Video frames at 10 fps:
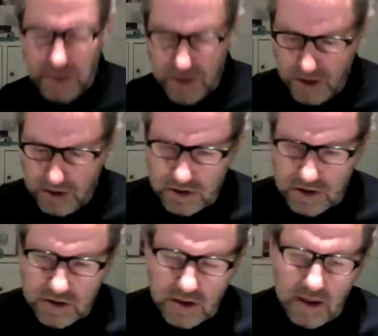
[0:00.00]

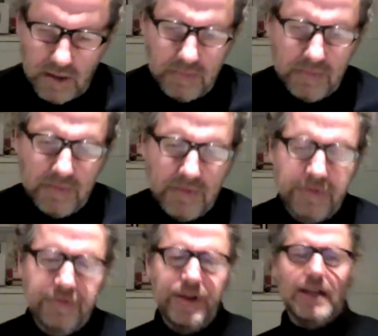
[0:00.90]
WHO's um,
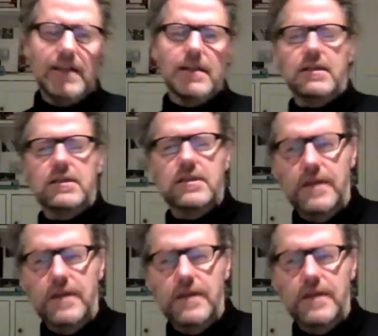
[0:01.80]
failings.